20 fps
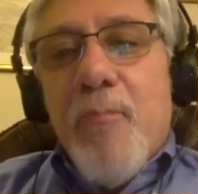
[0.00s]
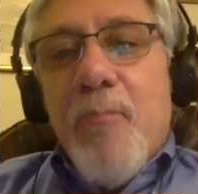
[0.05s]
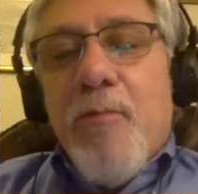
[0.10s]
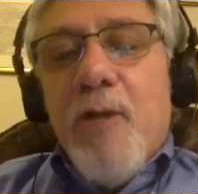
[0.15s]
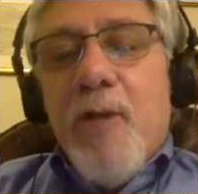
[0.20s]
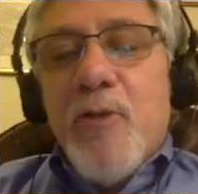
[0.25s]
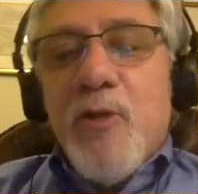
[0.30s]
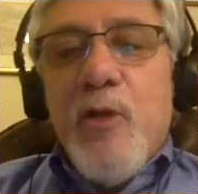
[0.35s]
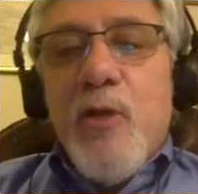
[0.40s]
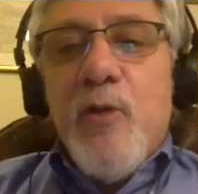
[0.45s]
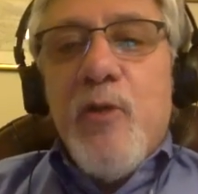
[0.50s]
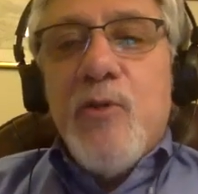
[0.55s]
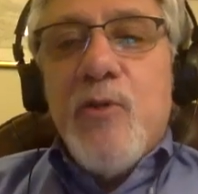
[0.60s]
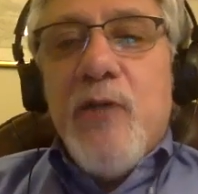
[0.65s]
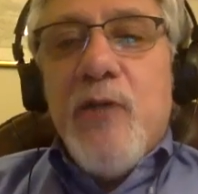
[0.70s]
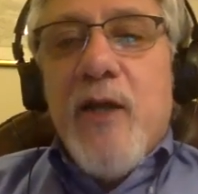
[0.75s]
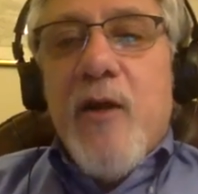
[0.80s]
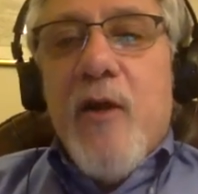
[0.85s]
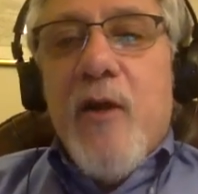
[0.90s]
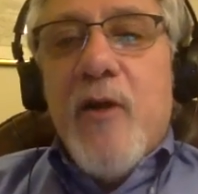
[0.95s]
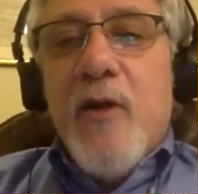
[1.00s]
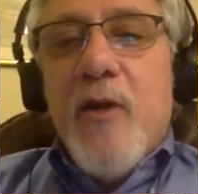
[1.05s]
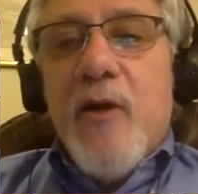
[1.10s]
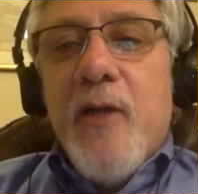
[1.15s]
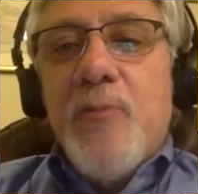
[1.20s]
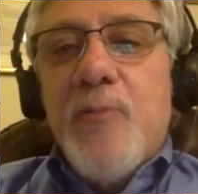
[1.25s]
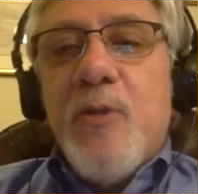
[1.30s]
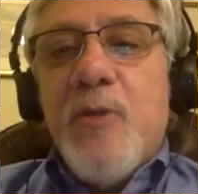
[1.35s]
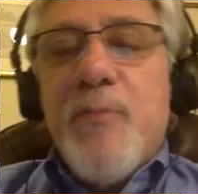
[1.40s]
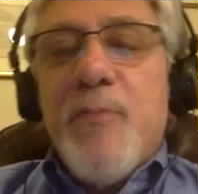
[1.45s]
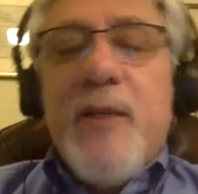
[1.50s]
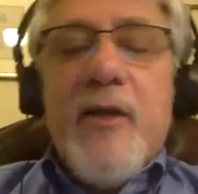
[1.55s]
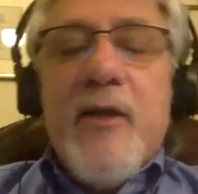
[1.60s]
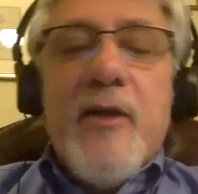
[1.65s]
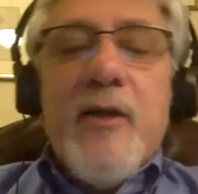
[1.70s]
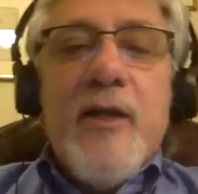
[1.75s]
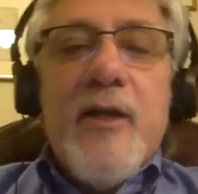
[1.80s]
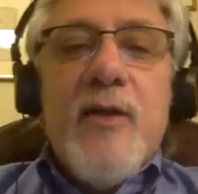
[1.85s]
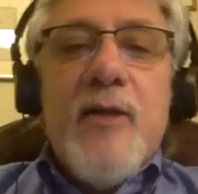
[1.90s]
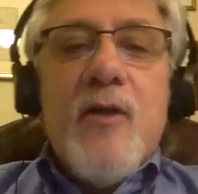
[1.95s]
prosecutors had a hard time jumping
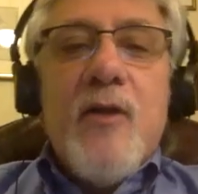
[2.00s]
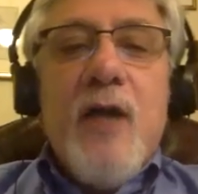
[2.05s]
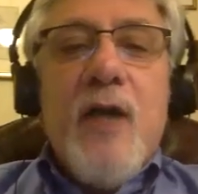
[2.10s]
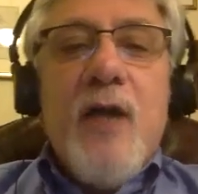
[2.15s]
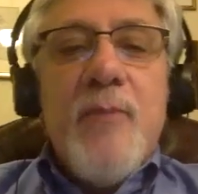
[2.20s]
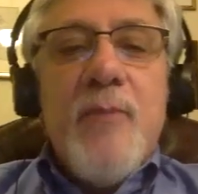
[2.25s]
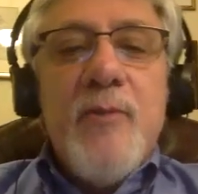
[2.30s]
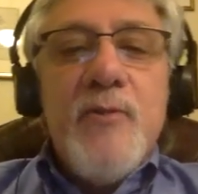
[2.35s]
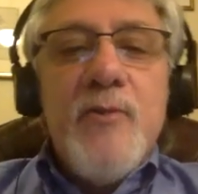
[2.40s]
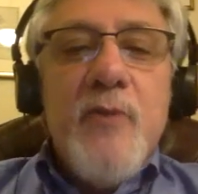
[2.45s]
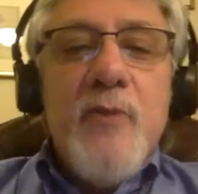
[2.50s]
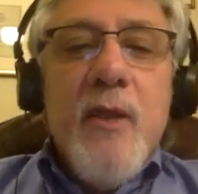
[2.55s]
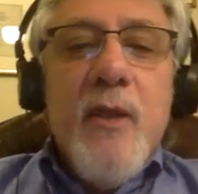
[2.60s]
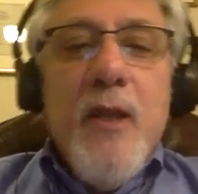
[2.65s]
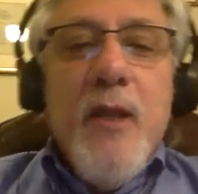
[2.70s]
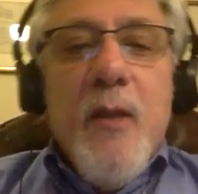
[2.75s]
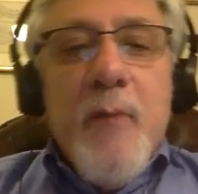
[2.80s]
out of helicopters.